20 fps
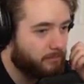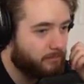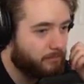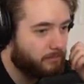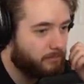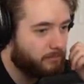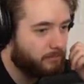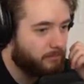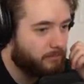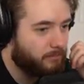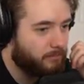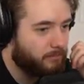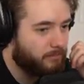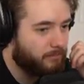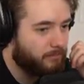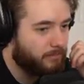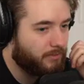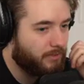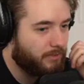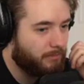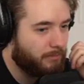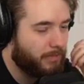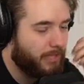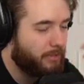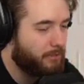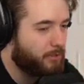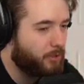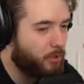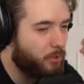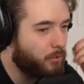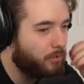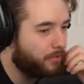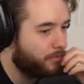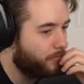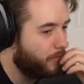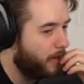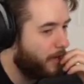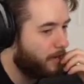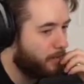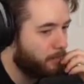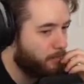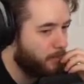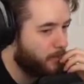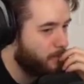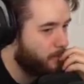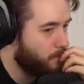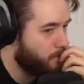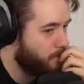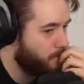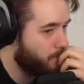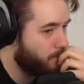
I mean that was cool as fuck, but